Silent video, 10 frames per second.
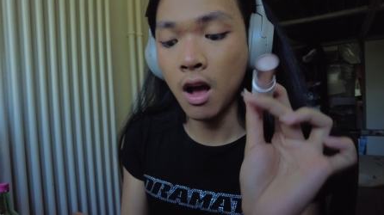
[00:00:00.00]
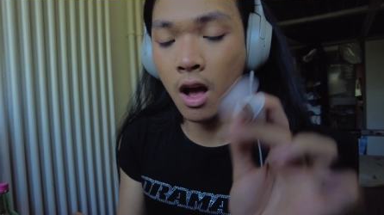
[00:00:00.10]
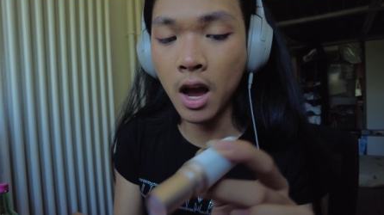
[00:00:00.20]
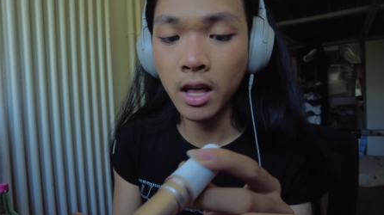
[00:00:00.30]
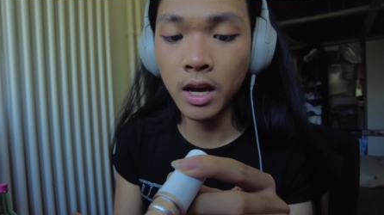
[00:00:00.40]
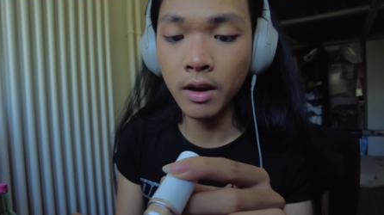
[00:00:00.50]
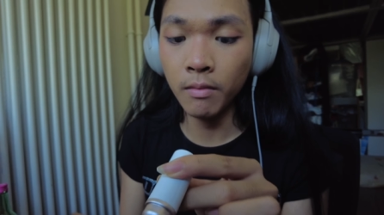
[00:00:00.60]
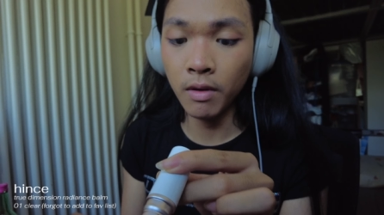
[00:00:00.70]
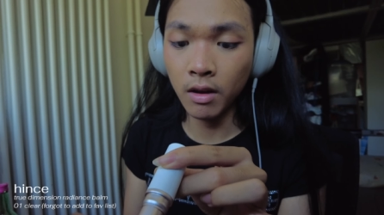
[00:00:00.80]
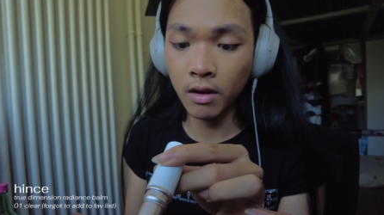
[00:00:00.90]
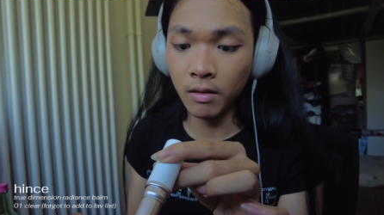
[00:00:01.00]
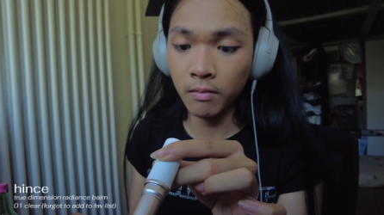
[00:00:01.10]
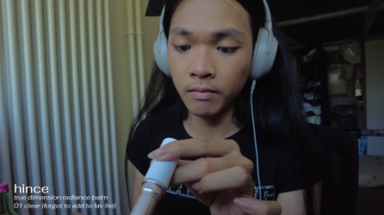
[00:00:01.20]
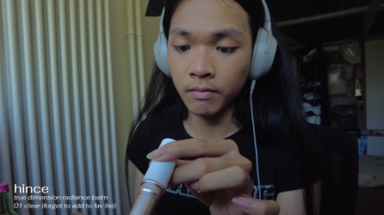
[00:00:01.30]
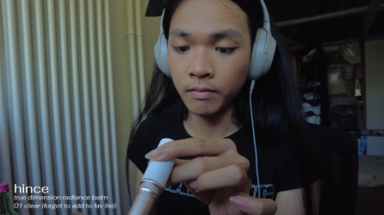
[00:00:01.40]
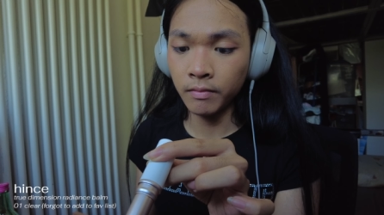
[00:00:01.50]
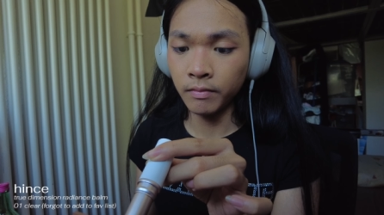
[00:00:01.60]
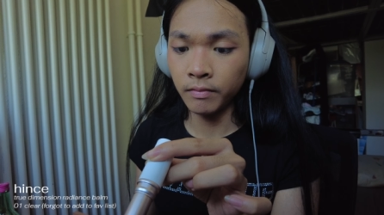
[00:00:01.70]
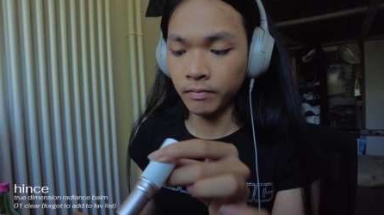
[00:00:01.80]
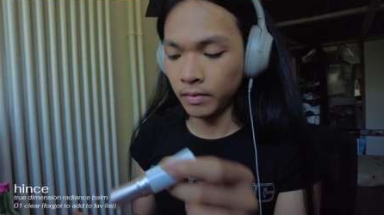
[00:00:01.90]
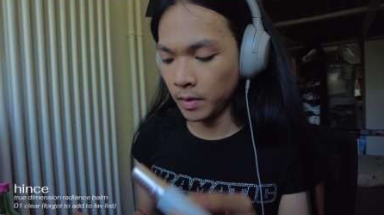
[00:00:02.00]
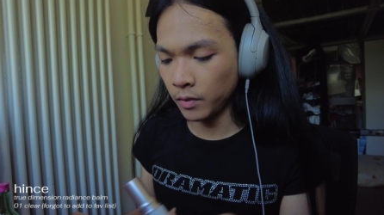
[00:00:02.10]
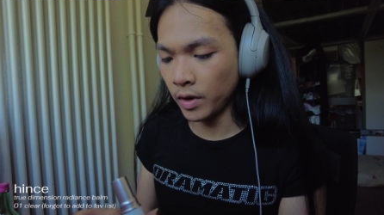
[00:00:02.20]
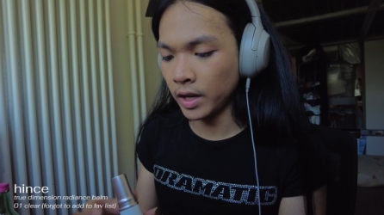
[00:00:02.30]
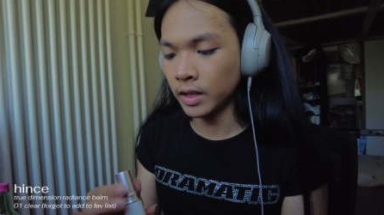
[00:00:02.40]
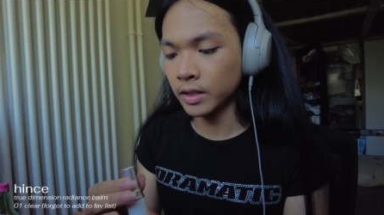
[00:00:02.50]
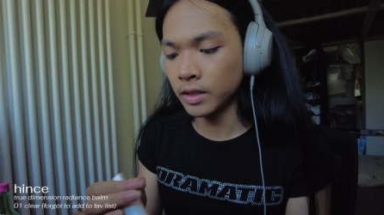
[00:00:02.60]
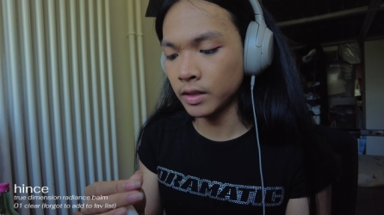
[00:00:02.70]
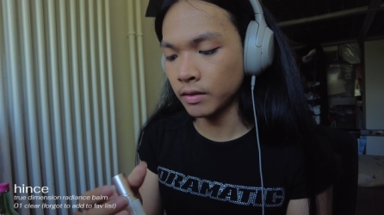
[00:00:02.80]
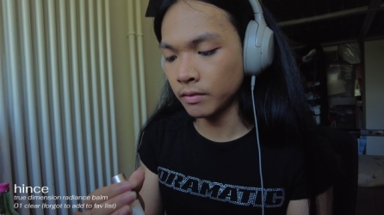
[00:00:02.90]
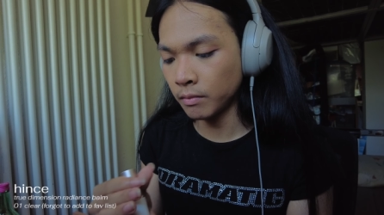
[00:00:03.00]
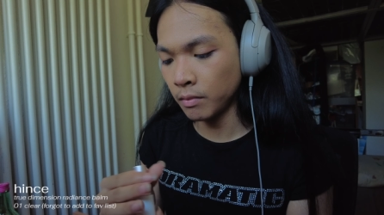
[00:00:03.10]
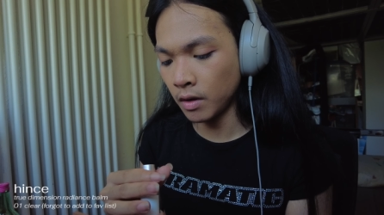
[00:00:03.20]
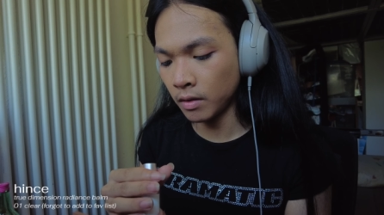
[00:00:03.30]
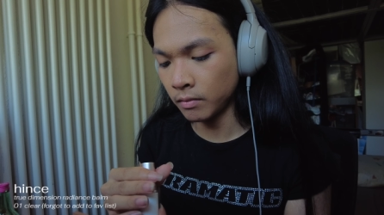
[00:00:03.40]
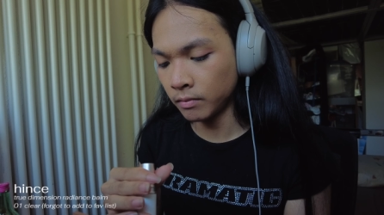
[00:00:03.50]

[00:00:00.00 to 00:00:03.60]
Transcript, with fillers: Highlight balm, Win Radiance balm.